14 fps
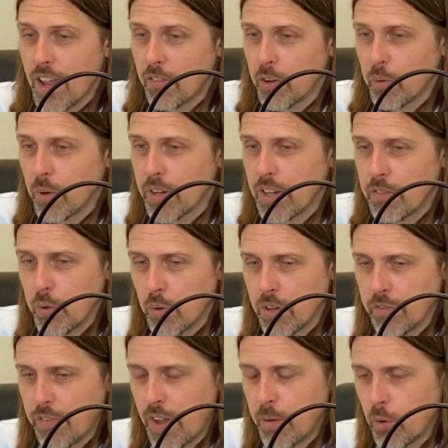everyone, if you want
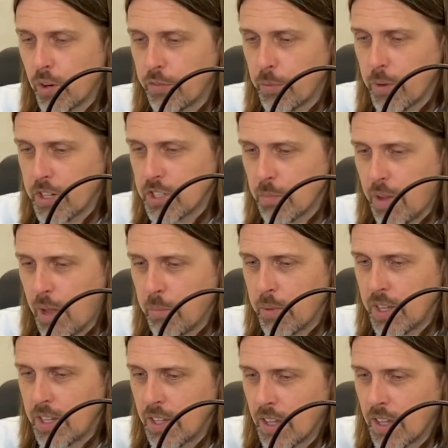to find more information about me,